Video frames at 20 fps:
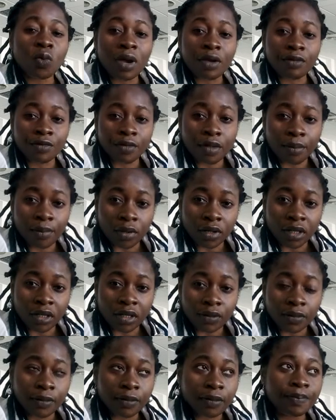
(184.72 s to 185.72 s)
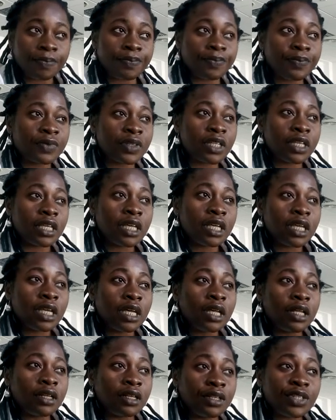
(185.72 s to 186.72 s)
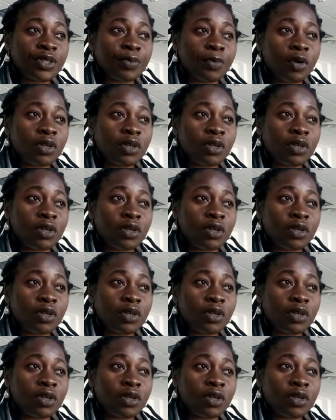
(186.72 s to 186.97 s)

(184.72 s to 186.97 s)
welfare model. This